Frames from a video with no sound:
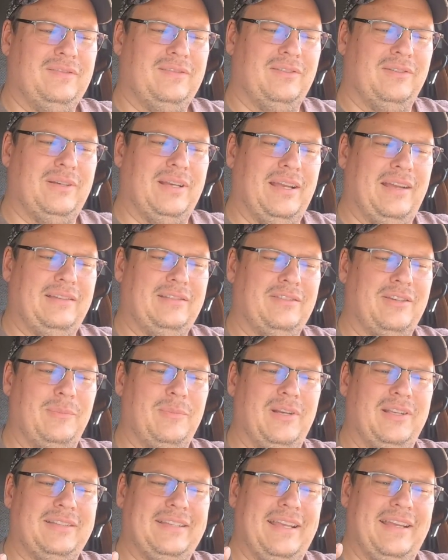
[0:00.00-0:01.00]
Okay, so I'm
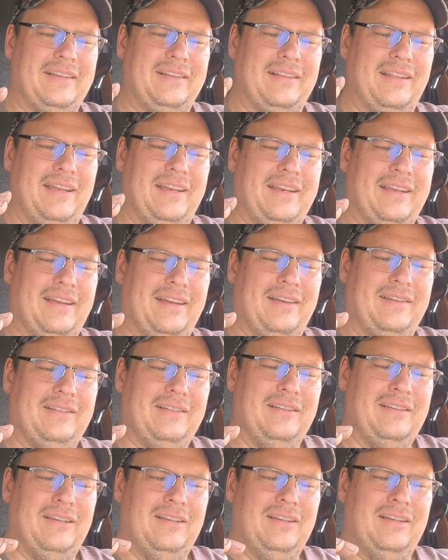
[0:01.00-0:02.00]
going to take like
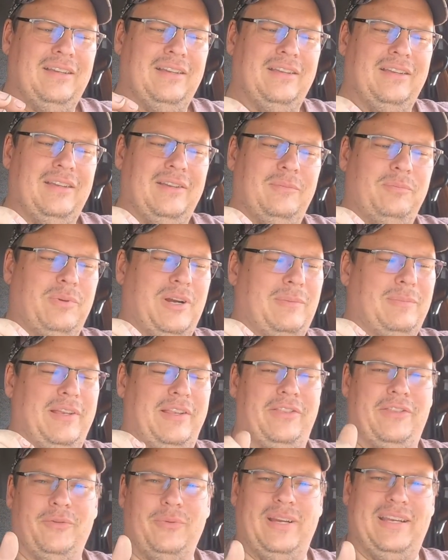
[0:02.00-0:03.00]
probably
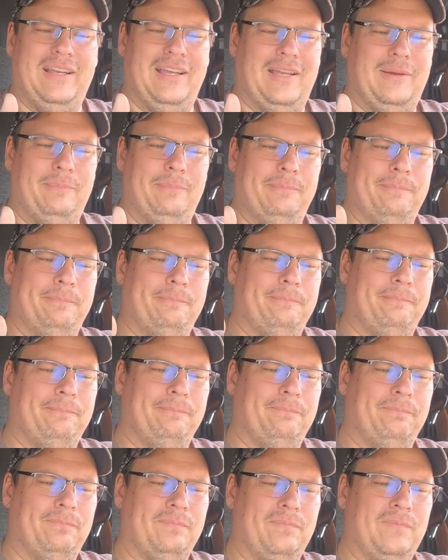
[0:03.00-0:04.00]
3M,
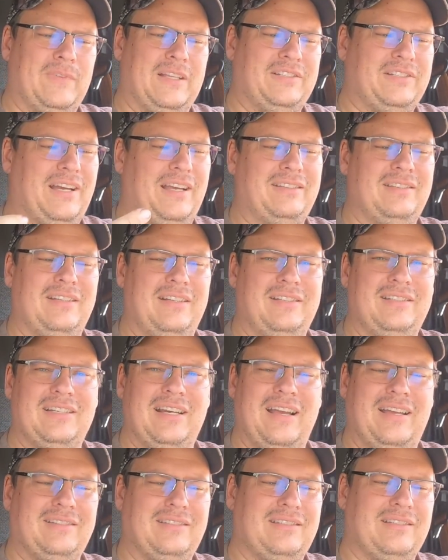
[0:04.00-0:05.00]
Johnson &
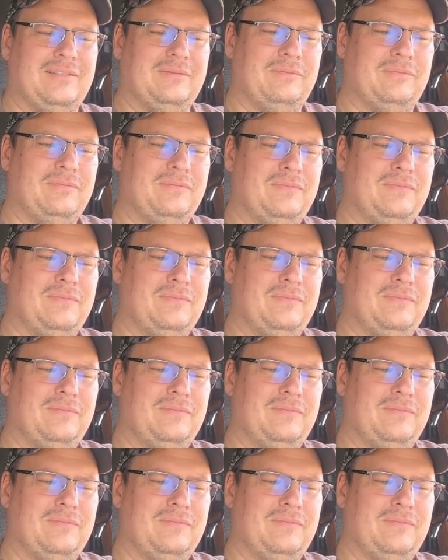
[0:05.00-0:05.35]
Johnson,